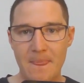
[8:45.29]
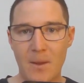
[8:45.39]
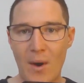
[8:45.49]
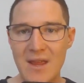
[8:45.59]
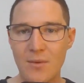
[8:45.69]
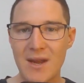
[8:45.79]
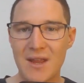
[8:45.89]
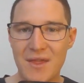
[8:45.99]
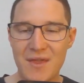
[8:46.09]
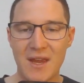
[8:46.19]
the way that we
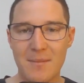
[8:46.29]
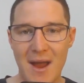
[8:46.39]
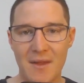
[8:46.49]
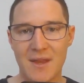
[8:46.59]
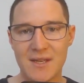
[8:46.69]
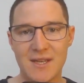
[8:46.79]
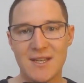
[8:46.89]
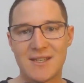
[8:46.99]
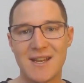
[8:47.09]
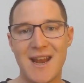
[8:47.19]
can think about this
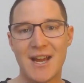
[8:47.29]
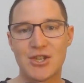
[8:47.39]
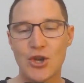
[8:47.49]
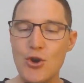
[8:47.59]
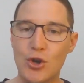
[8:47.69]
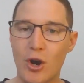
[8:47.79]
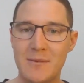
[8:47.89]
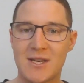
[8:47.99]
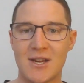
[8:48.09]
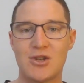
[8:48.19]
is it has two
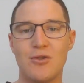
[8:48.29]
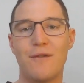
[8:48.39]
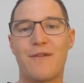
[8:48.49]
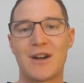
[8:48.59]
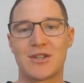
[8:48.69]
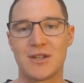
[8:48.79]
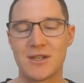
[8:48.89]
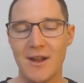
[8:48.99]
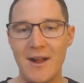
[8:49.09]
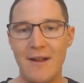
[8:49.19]
computational functions.